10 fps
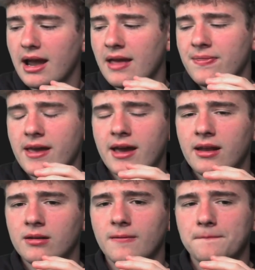And
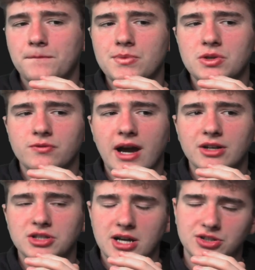then you've
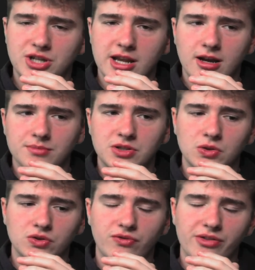got Josh Jacobs,
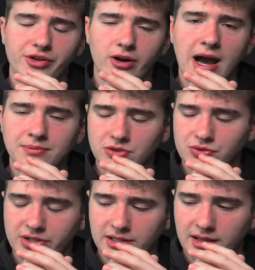whose 5th-year option
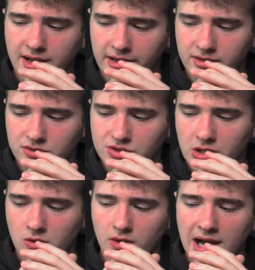was declined.
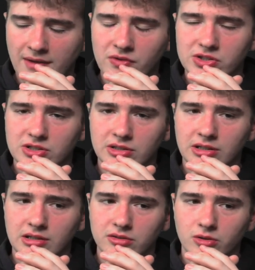So
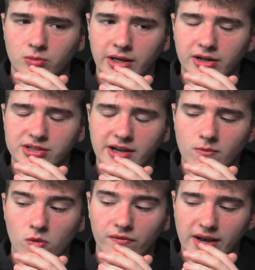obviously the Raiders have
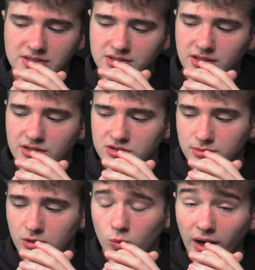more vested in
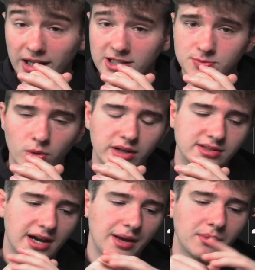Zamir White at this point in
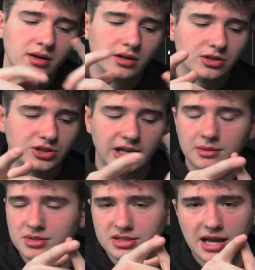time.
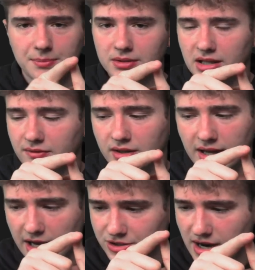Jacobs has not been given a
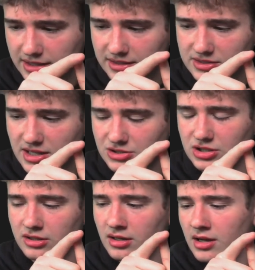contract
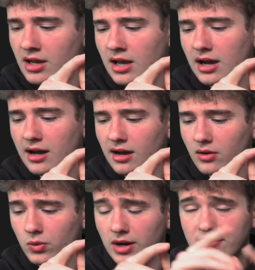extension
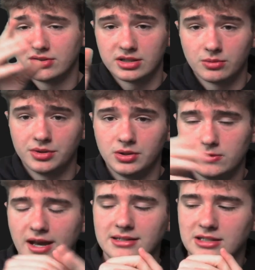or obviously
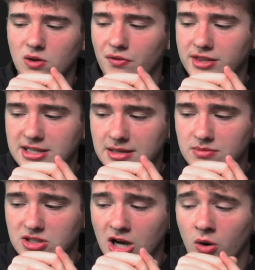renewed that deal with the
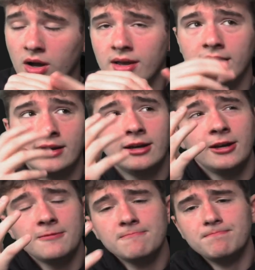team. So
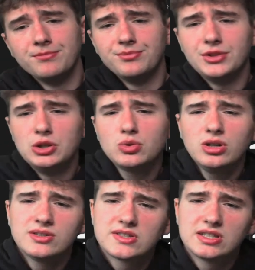you
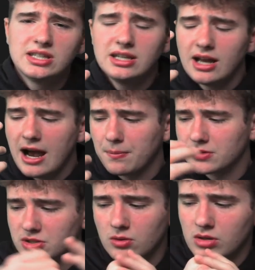could see an
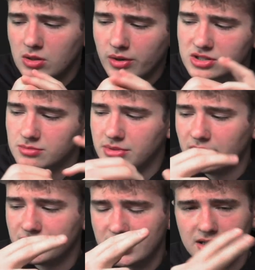opportunity where
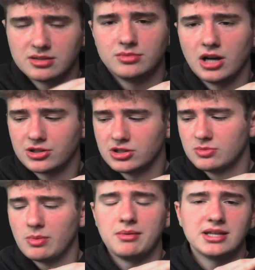Zamir is getting some
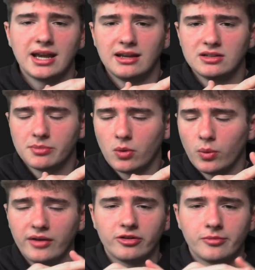touches, maybe taking some
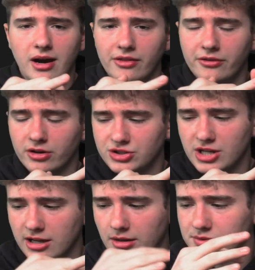away from either a
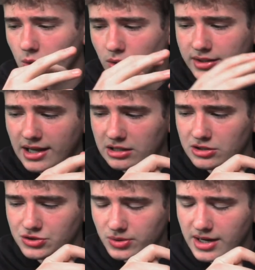Jacobs or a
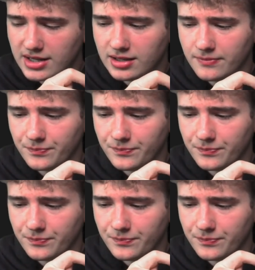Kenyon Drake.